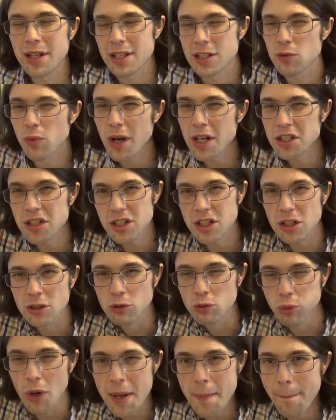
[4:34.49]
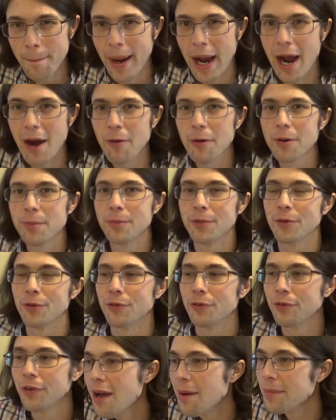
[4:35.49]
That's why it's such a great power
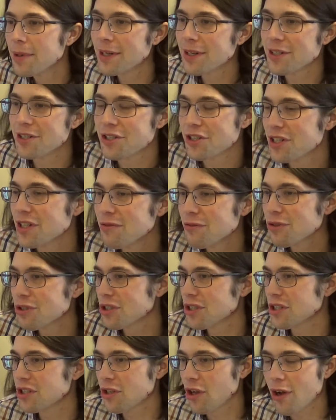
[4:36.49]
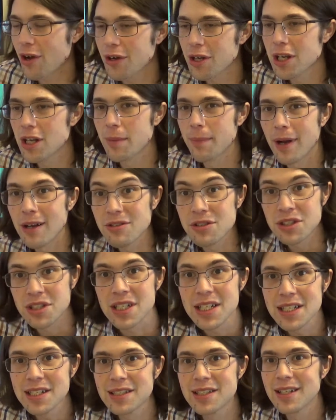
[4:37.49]
move, because she was just talking about
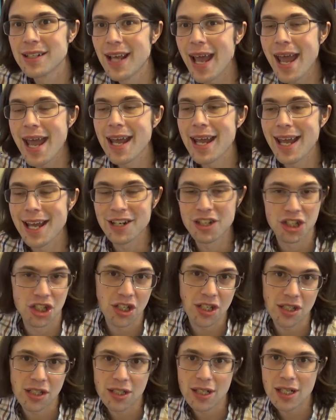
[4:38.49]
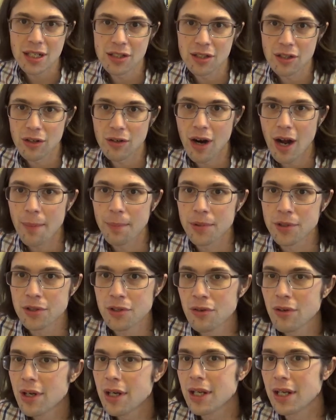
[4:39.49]
seize the day, and she seized her
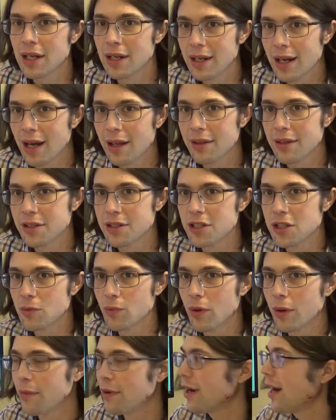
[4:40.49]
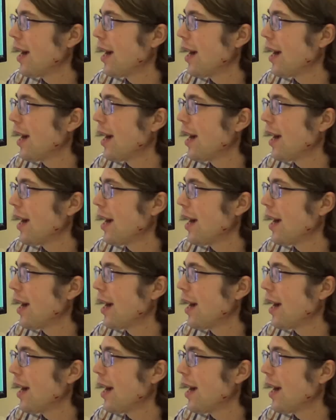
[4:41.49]
opportunity, and now this is where we're